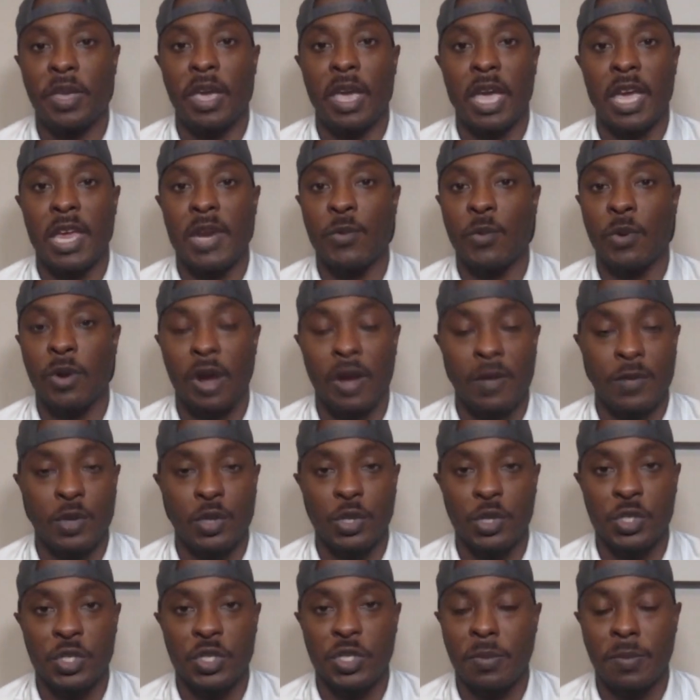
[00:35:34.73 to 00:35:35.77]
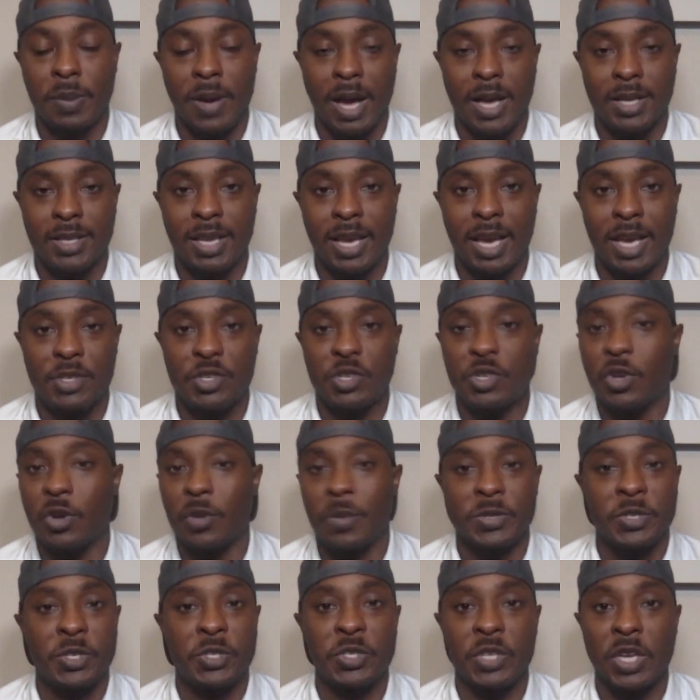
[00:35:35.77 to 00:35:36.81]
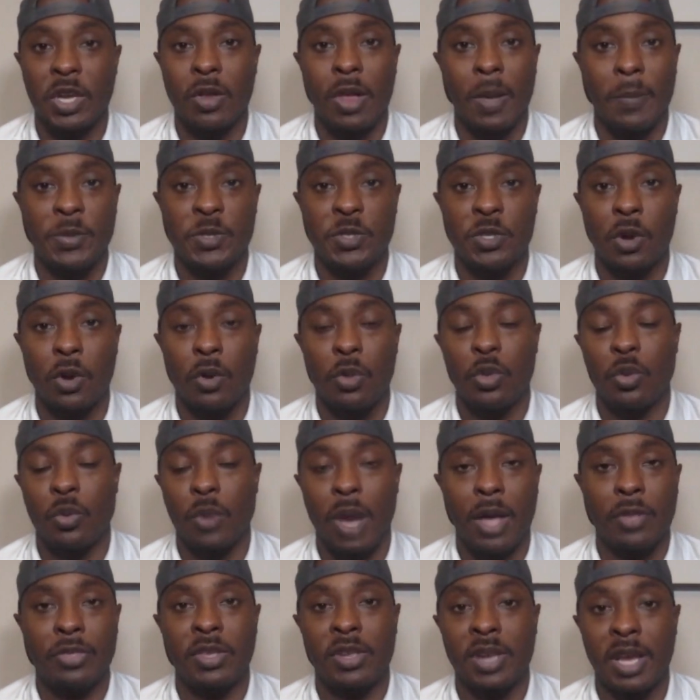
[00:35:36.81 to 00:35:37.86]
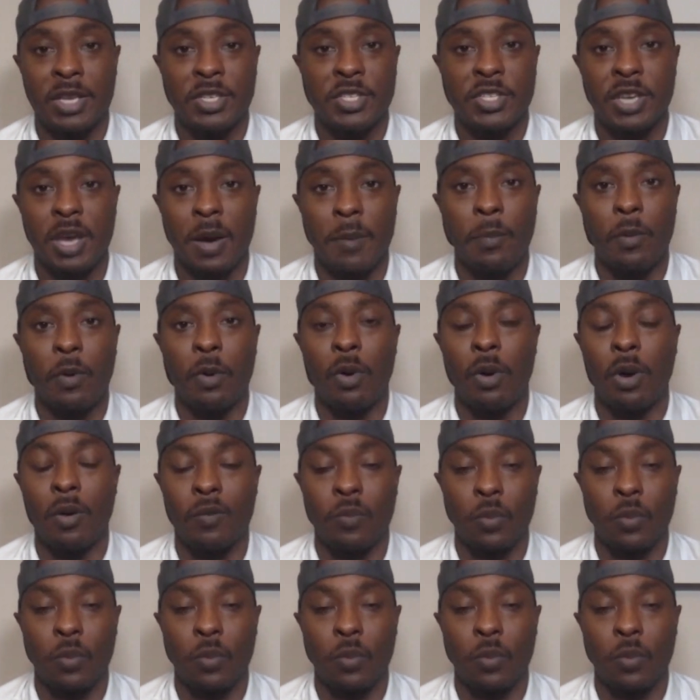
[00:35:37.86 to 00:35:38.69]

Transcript: and wherever you listen to the podcast, you don't miss a single episode throughout the next couple of